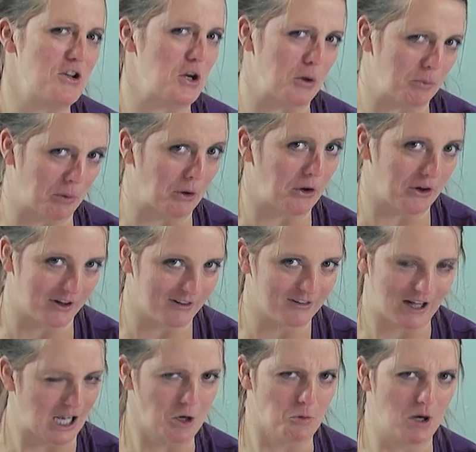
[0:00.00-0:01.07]
you a pearl.
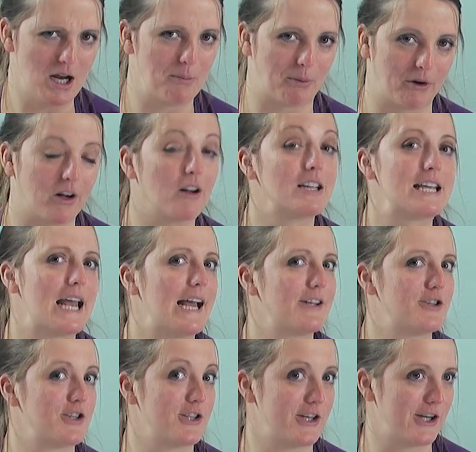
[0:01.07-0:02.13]
I don't want a pearl.
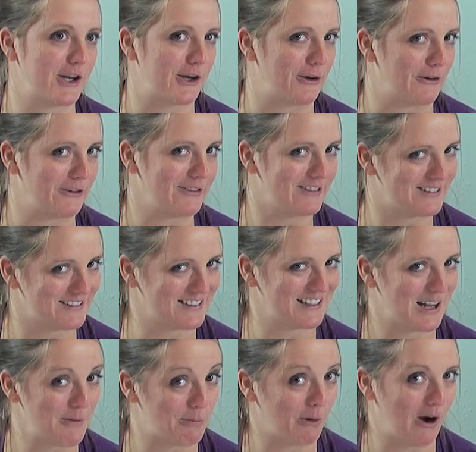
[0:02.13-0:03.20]
Yes, you do.
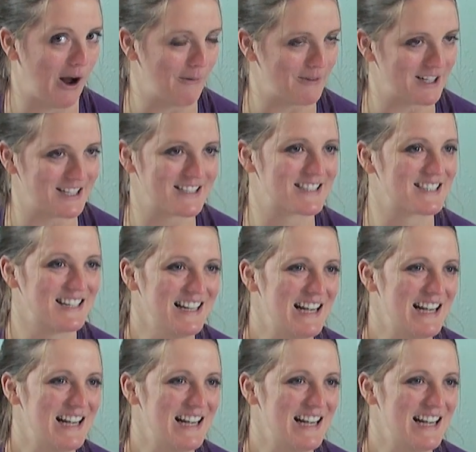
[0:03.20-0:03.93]
I promise.